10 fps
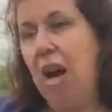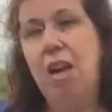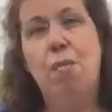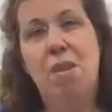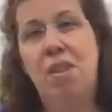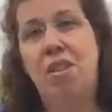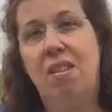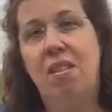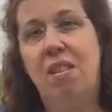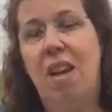I almost
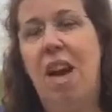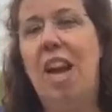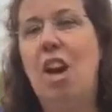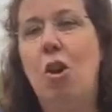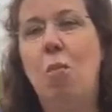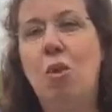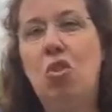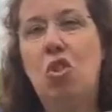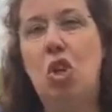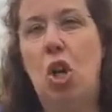just, I
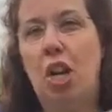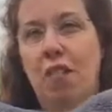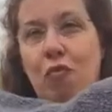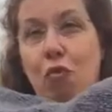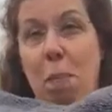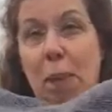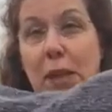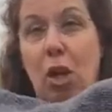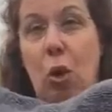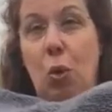almost thought of
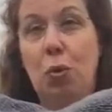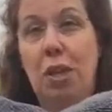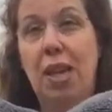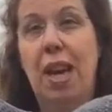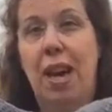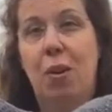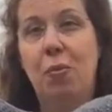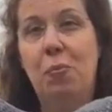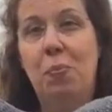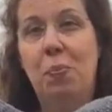ripping the whole thing out